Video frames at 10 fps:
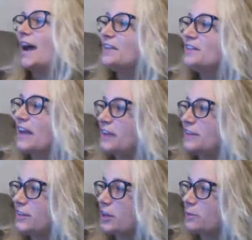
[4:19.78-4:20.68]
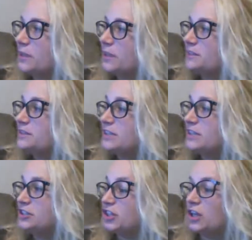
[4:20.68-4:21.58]
the science fair, Pete's
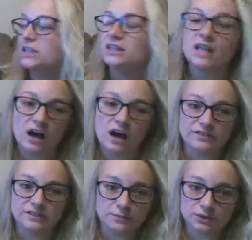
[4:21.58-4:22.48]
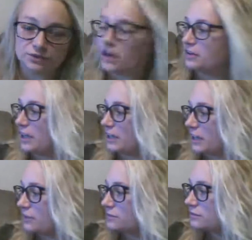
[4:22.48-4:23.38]
teacher loves the blue
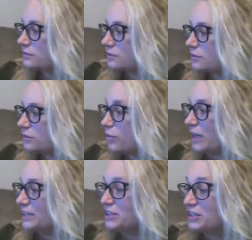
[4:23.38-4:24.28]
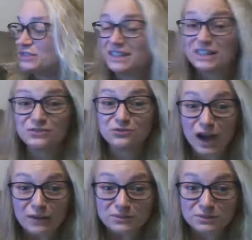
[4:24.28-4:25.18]
volcano. Wait till you see it
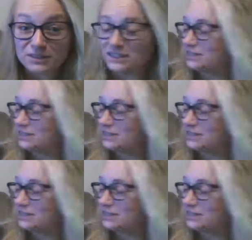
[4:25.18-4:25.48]
erupt, Pete